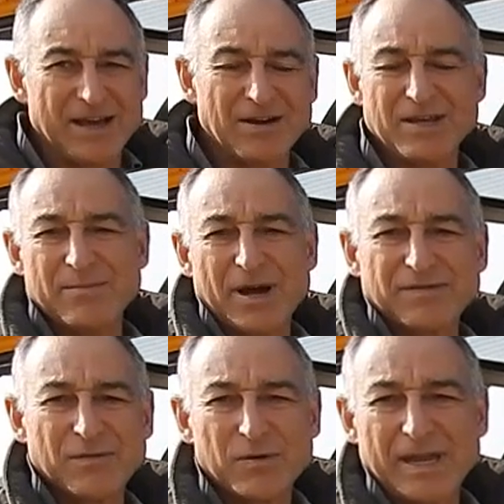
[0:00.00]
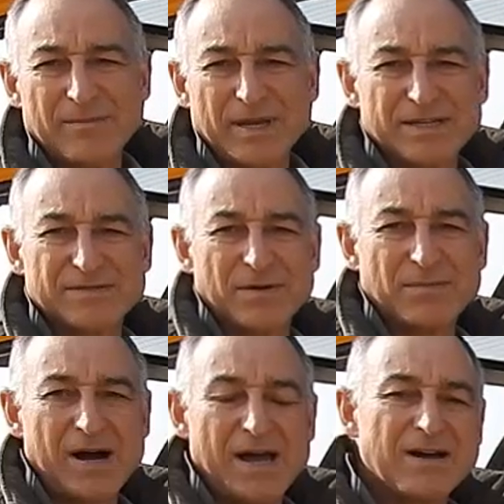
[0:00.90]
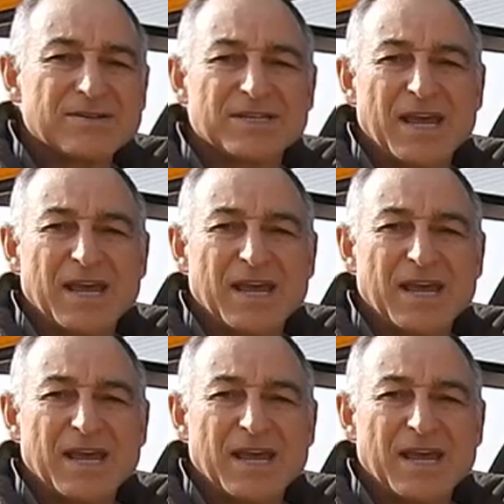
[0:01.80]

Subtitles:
only about 4 kilometers from my house